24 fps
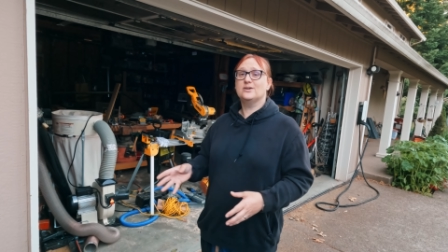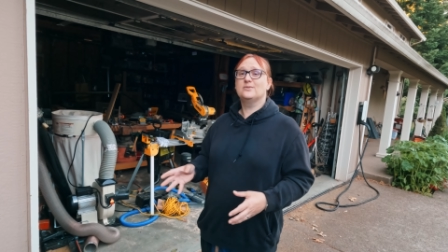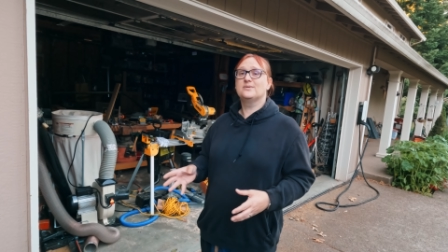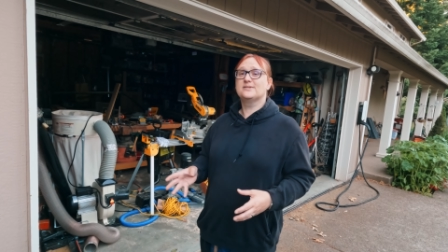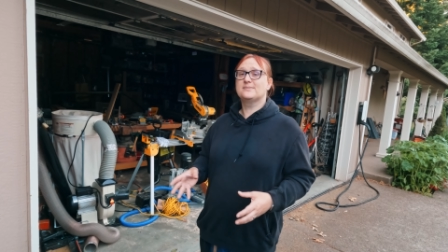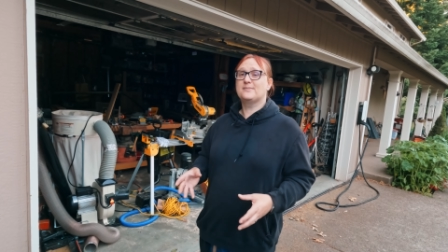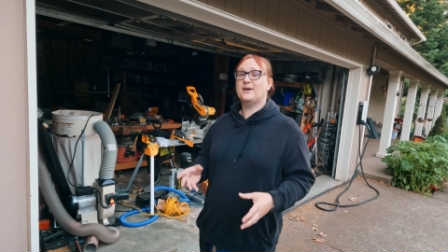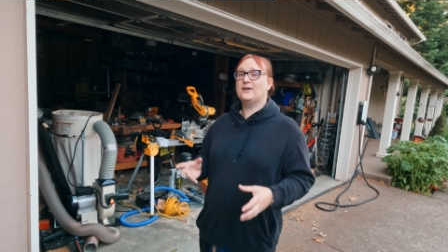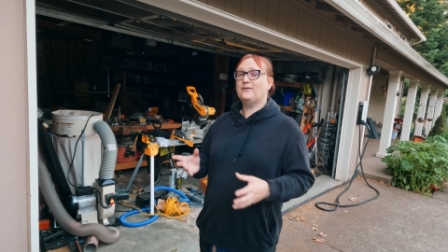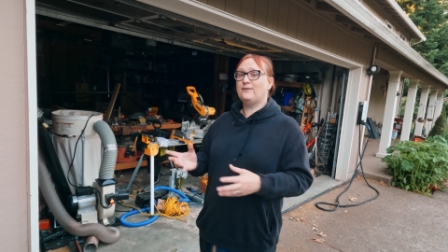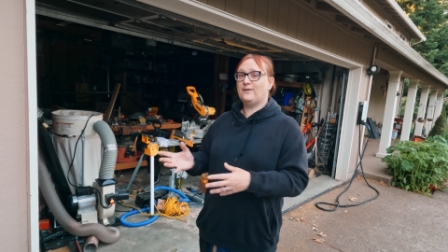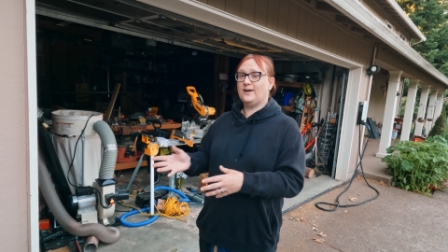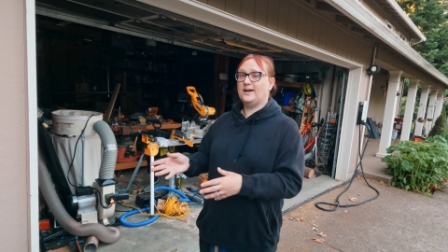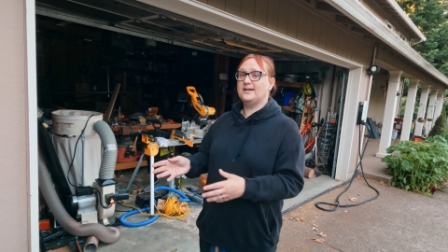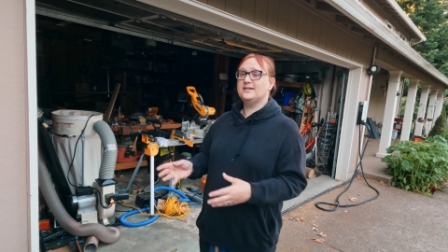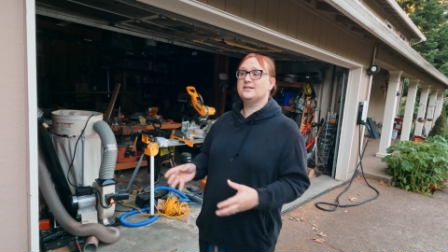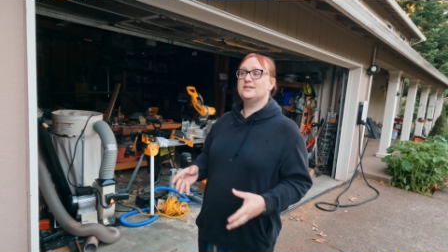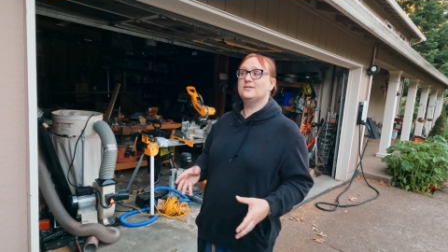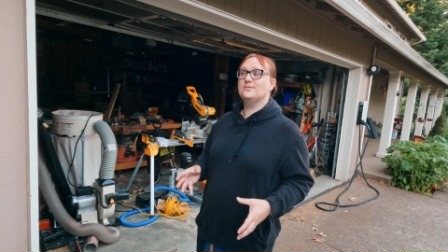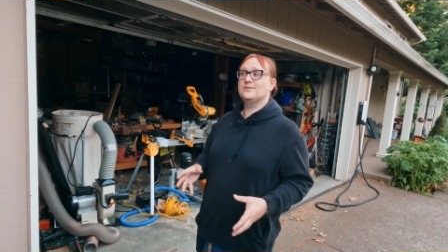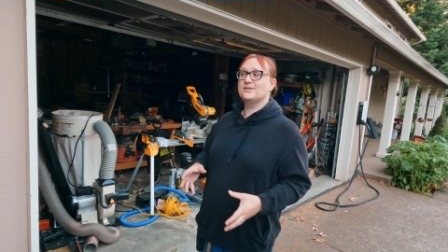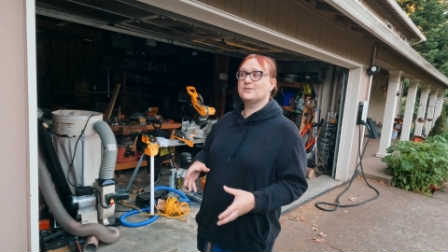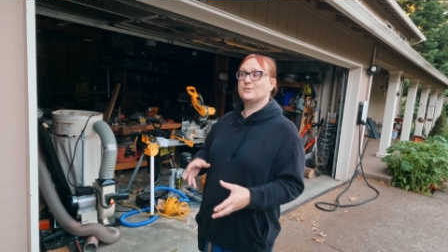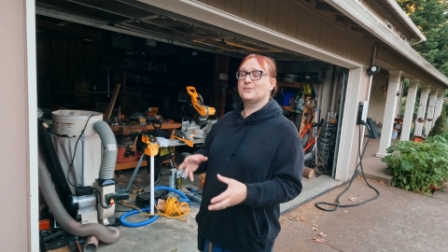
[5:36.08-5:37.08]
who is my friend,
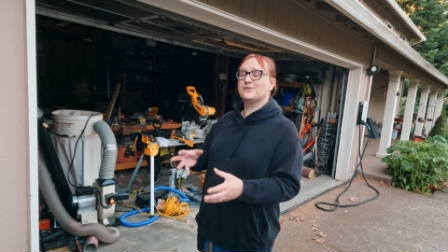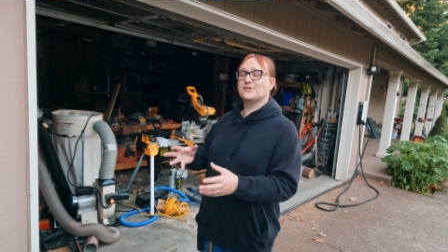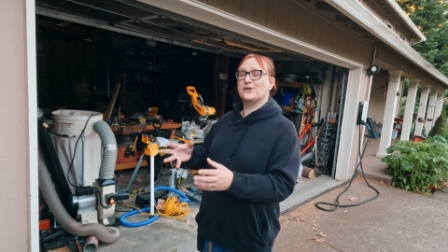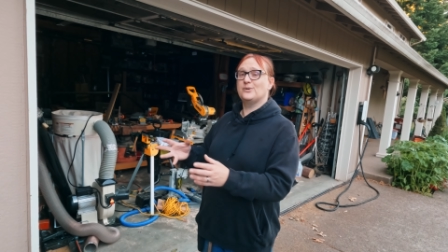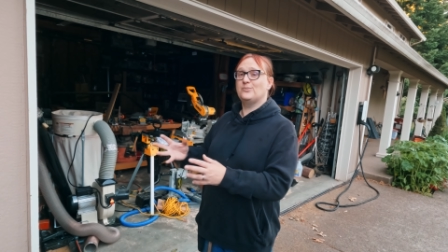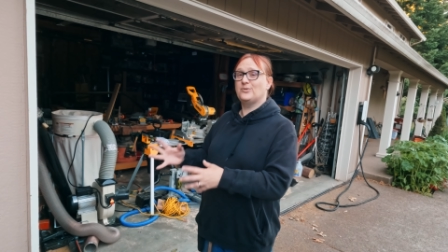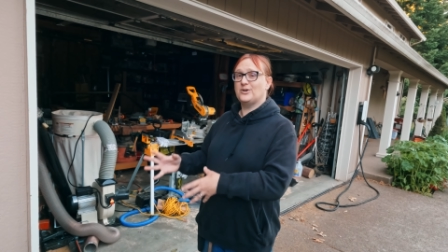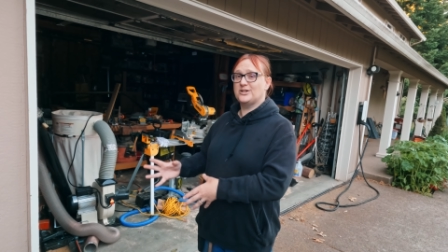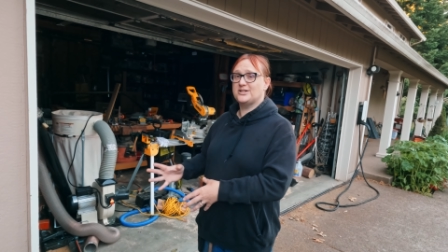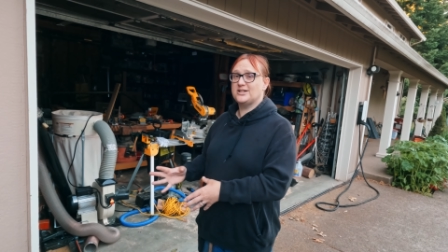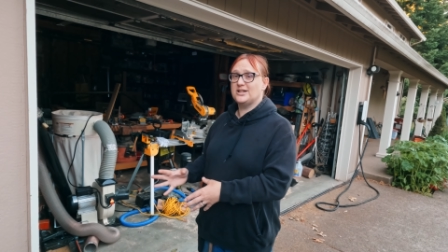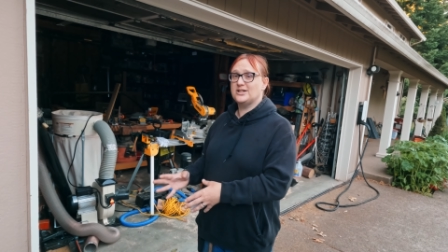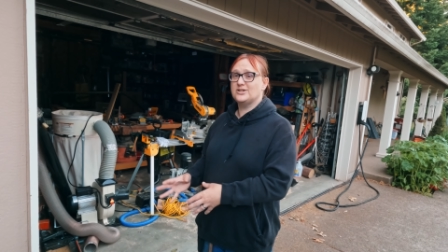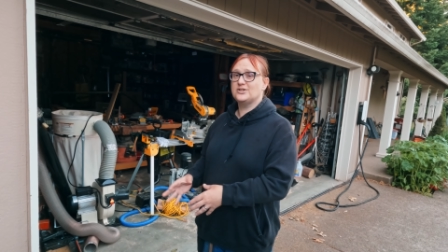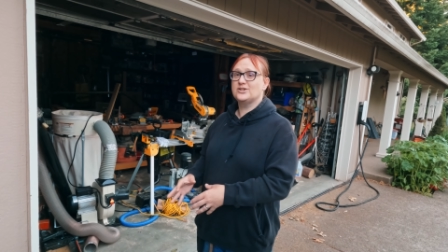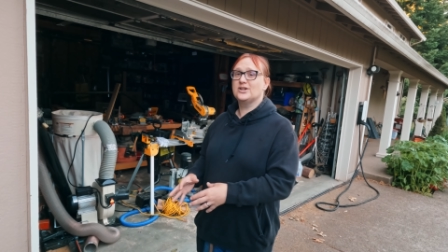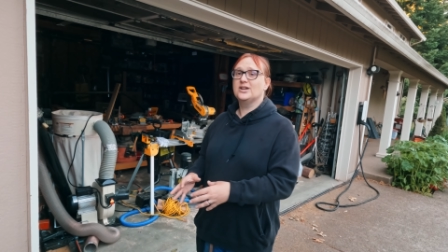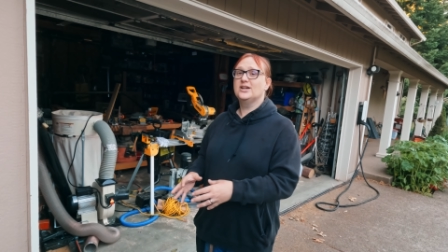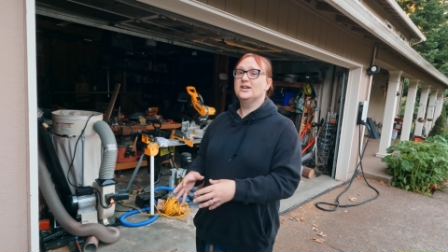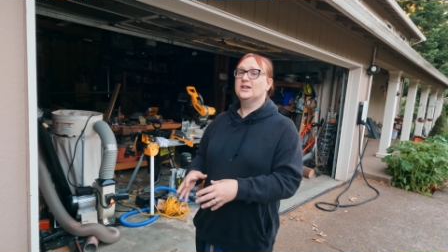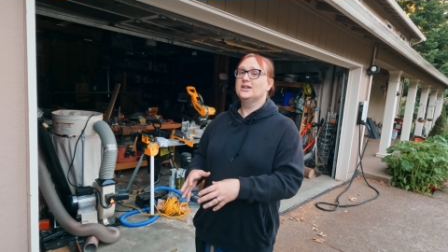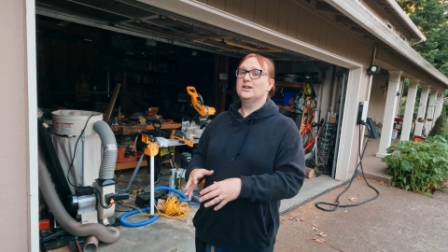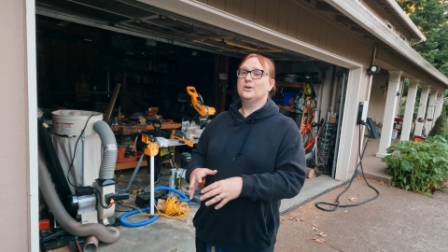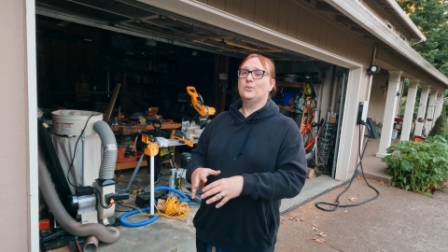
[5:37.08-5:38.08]
who is also British,
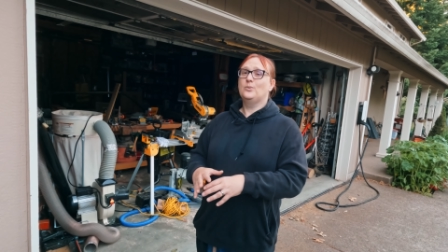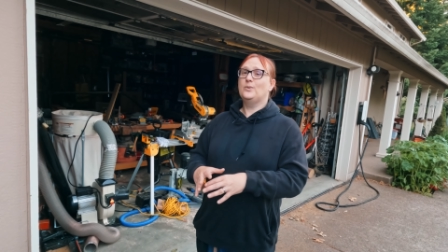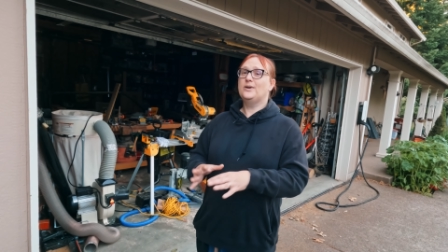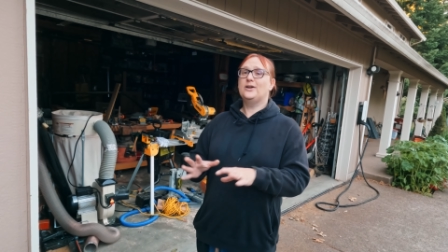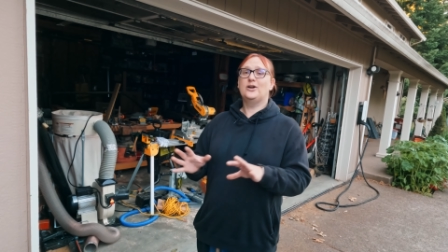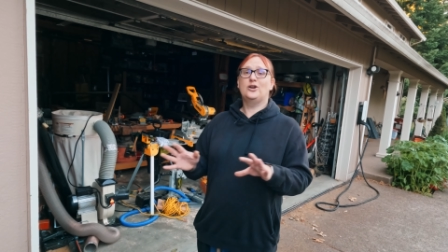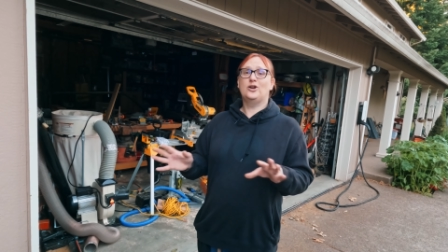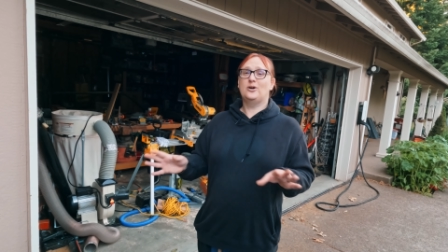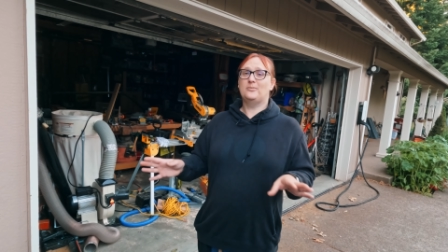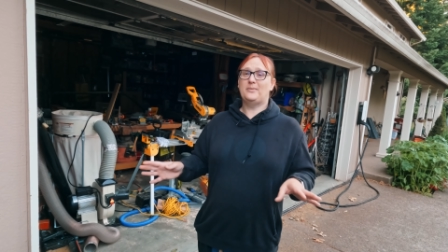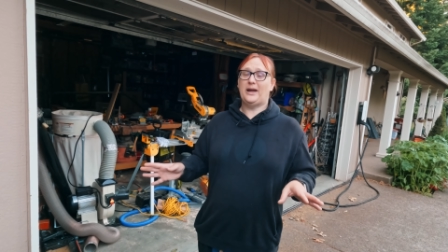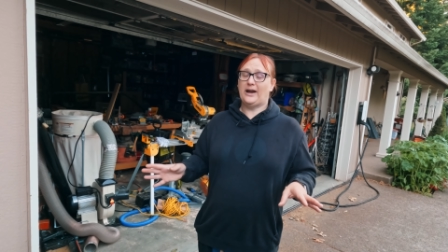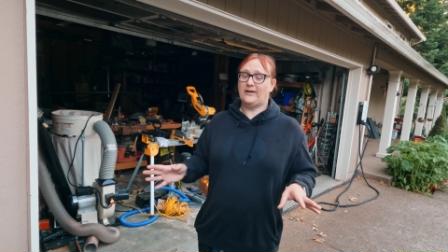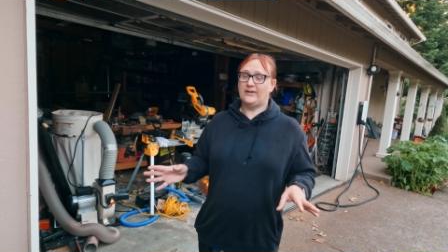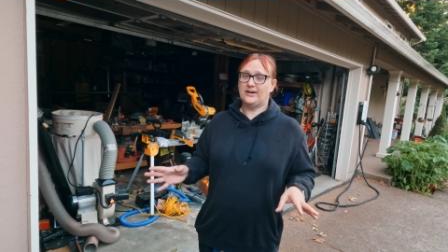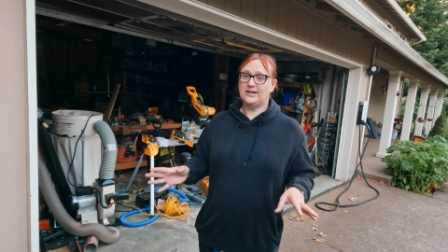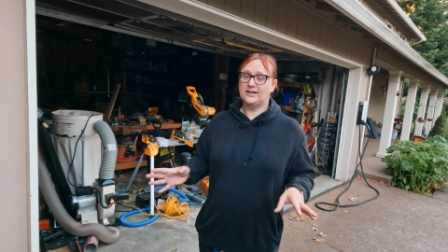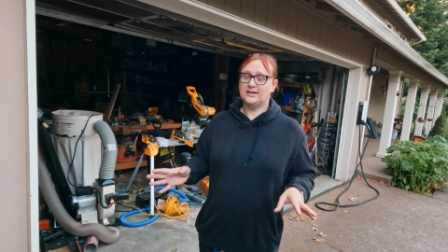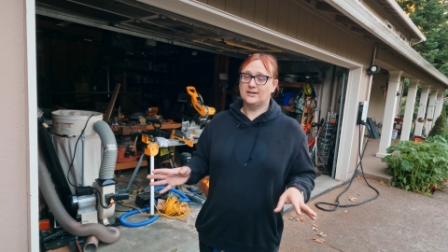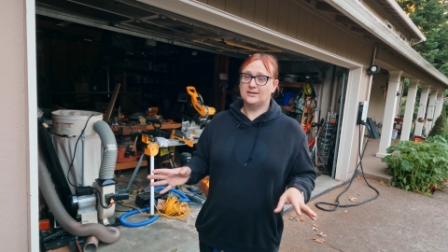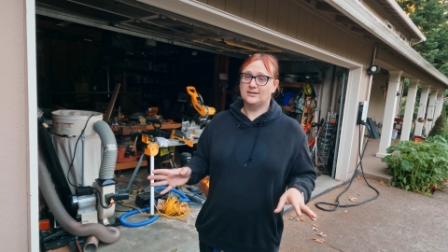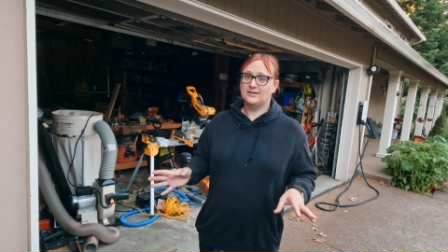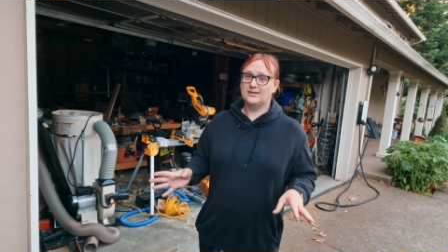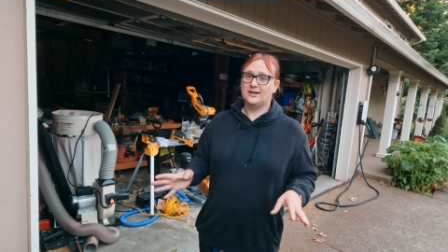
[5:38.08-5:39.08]
we are not married.